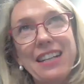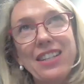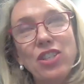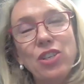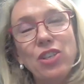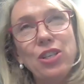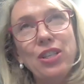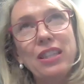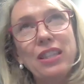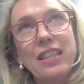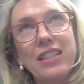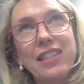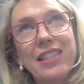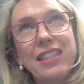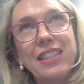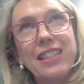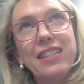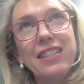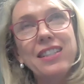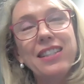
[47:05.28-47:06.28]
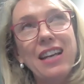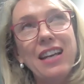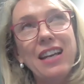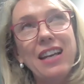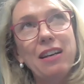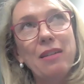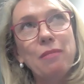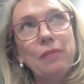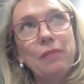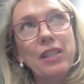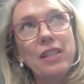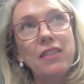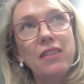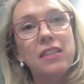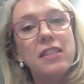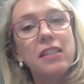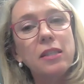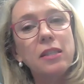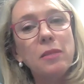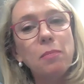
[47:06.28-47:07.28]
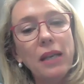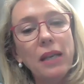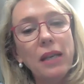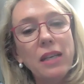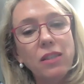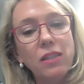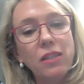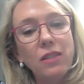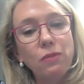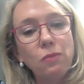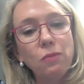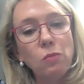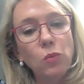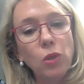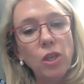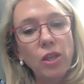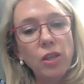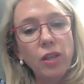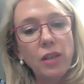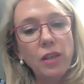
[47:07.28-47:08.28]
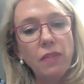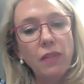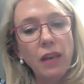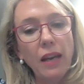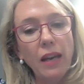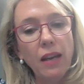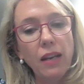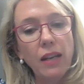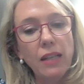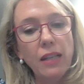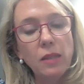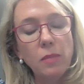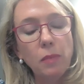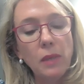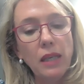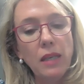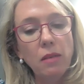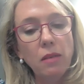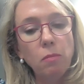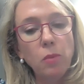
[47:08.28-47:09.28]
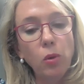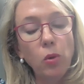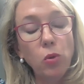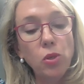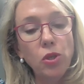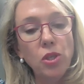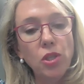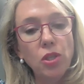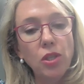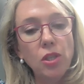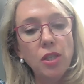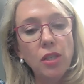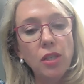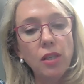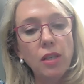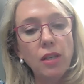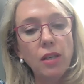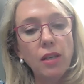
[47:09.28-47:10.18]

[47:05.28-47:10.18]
so this is um, so this is a piece of work that is being pushed,